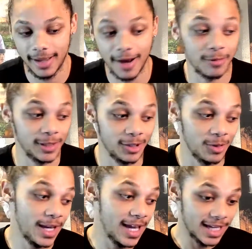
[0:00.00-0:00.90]
I really do.
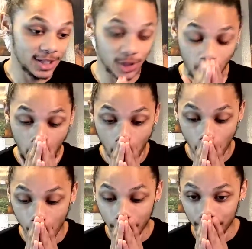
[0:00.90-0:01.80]

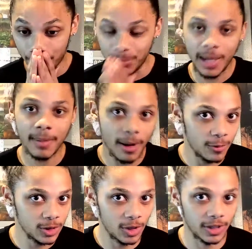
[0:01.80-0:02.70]
So me and mom
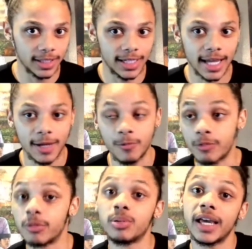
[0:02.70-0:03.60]
were talking today. We
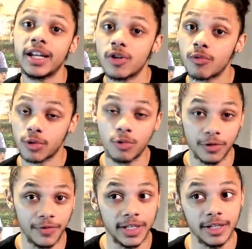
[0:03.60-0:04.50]
were planning on
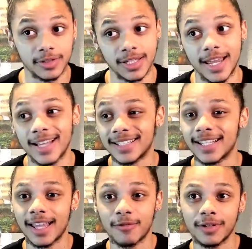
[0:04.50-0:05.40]
recording videos today
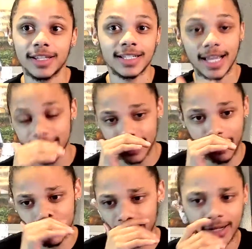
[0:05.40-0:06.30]
until I realized I had to stop
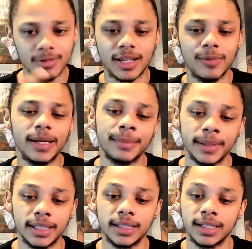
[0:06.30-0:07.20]
and think. I was like, wait a
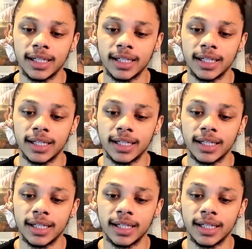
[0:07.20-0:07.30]
minute.